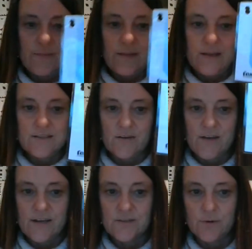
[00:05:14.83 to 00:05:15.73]
here's our
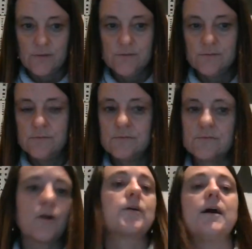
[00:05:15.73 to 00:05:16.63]
next one.
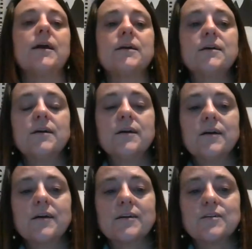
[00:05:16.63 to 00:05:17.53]
Okay,
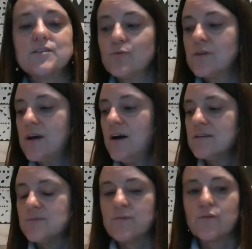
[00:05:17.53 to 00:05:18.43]
can you see all the
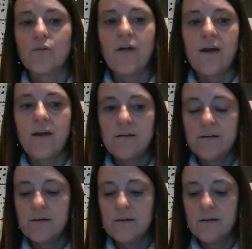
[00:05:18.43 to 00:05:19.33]
colours we've got there?
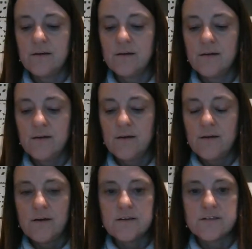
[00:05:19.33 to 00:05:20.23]

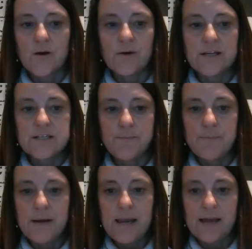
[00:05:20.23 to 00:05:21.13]
So I need a
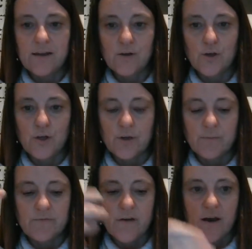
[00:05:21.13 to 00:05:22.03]
black cube
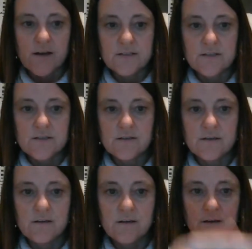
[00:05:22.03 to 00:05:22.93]
first.
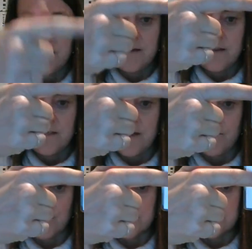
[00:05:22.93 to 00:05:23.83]
Then
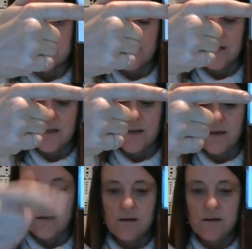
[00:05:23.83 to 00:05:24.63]
what's this colour here?